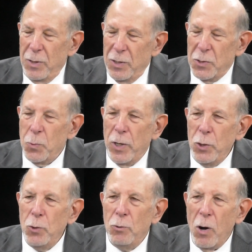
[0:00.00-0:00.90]
this is where
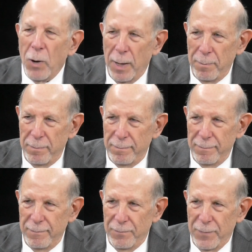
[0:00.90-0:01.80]
you grow up.
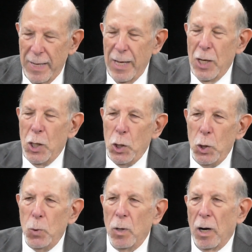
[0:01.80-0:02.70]

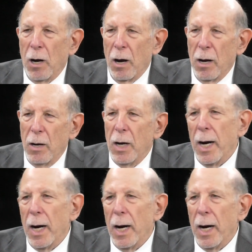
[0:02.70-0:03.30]
You are